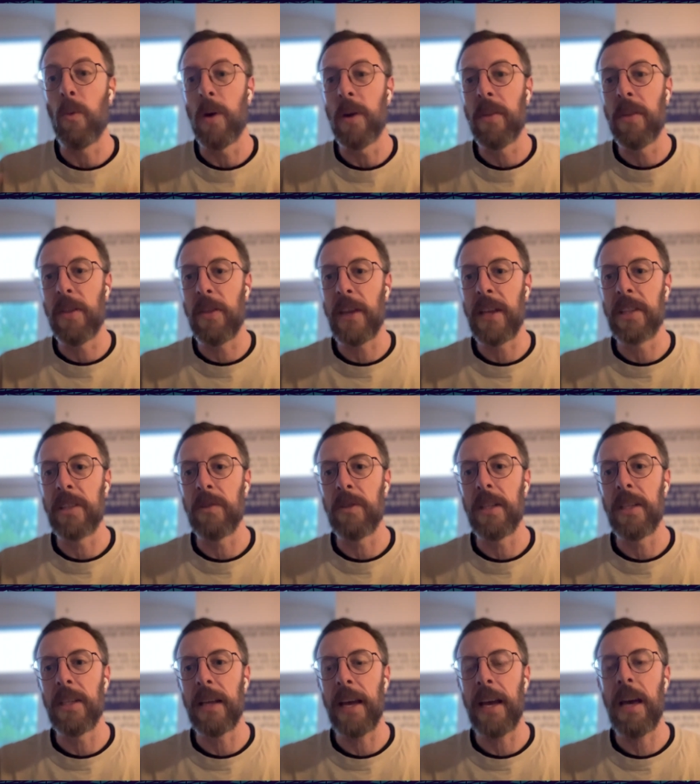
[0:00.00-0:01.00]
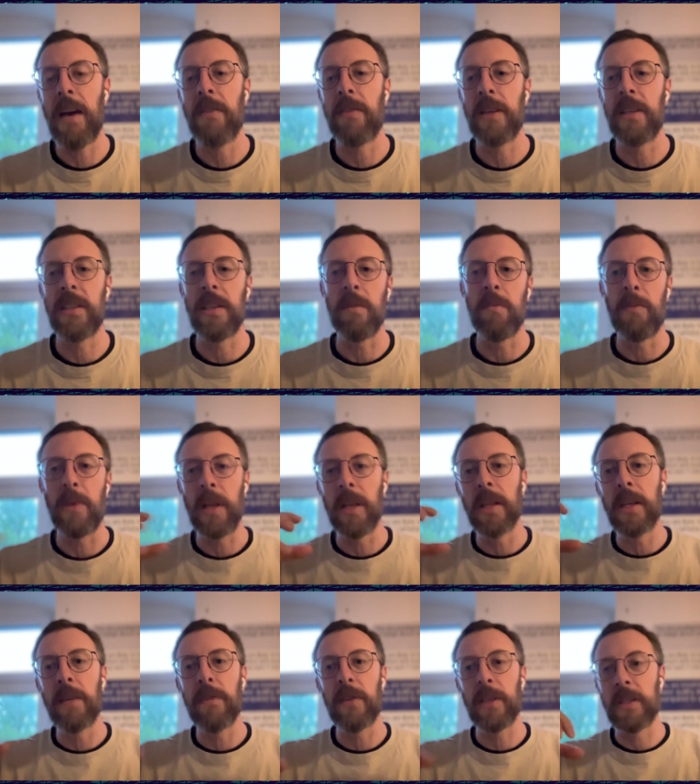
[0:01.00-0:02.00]
one of the things you need to have is the
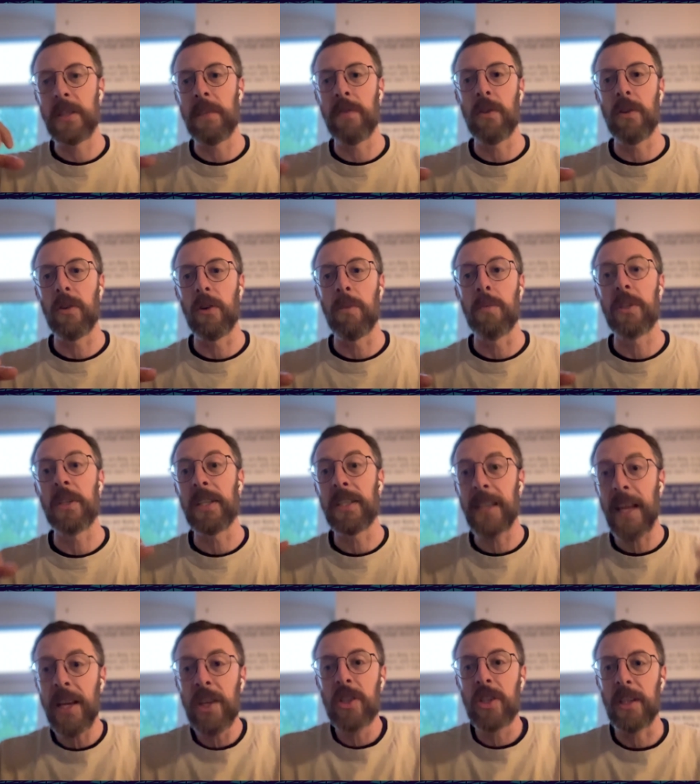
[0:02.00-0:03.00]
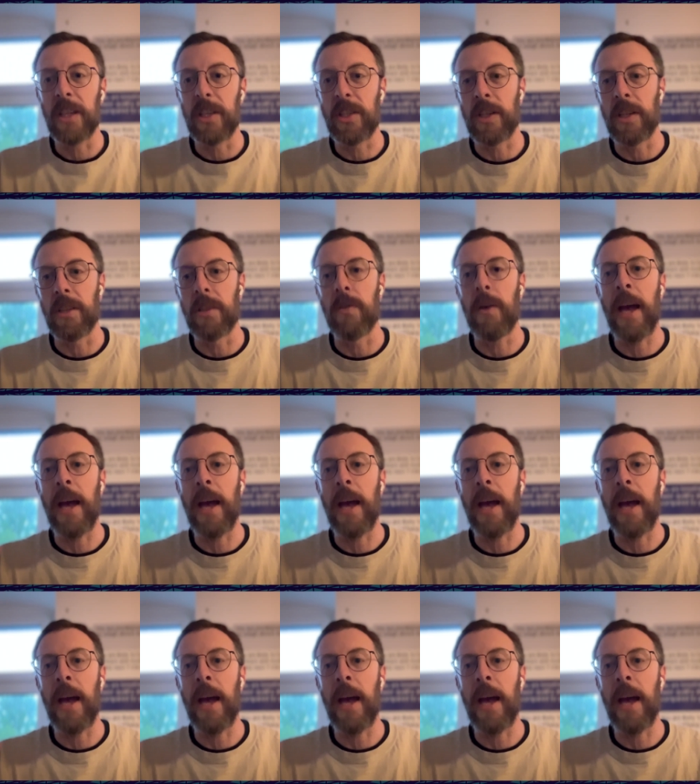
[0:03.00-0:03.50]
ability for these different groups to sanction each other.